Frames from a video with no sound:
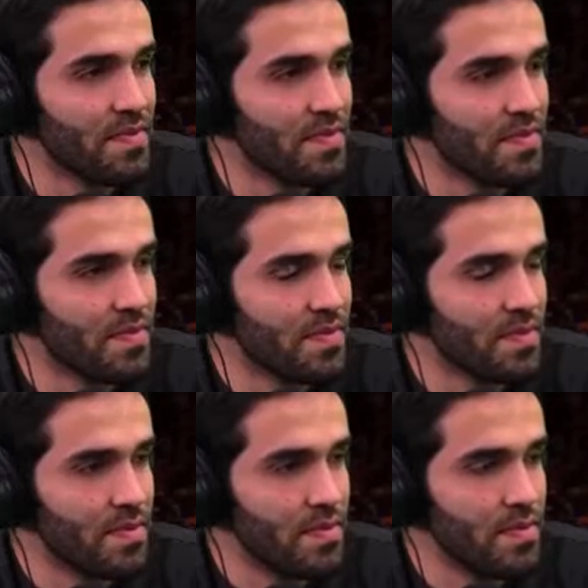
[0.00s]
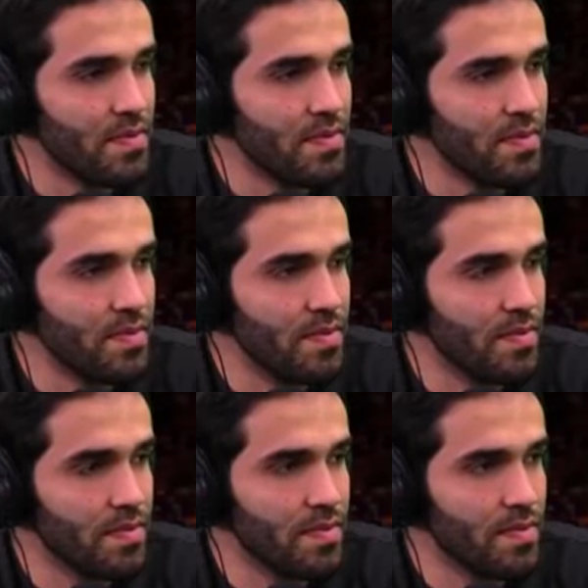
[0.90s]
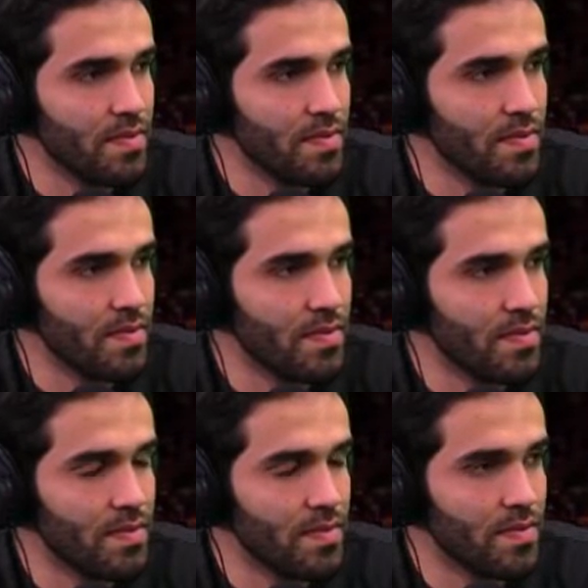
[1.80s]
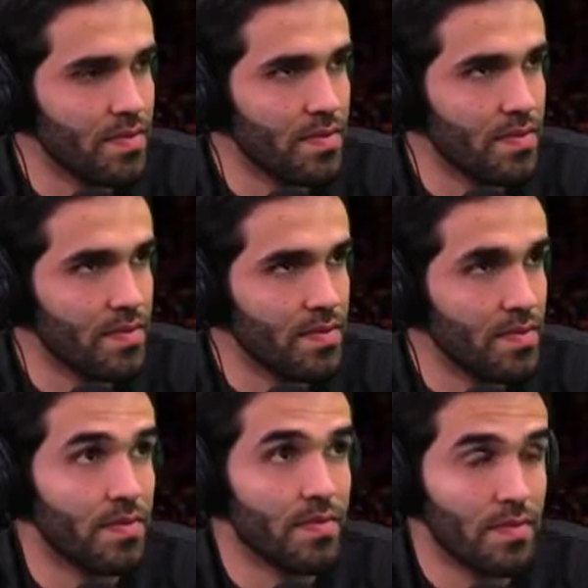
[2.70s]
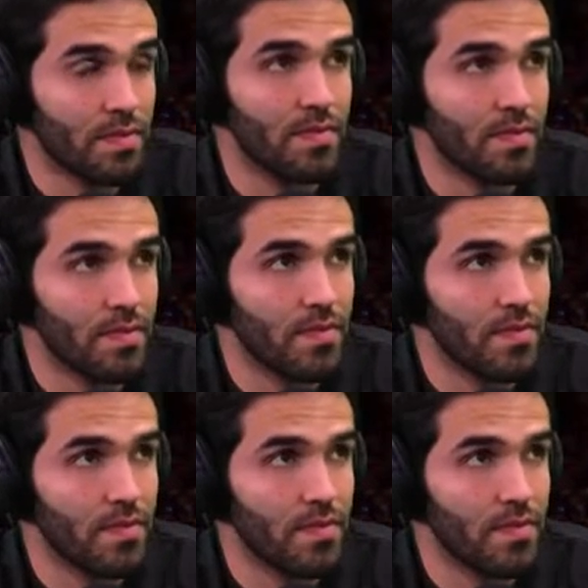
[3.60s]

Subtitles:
No words are spoken by the person on screen.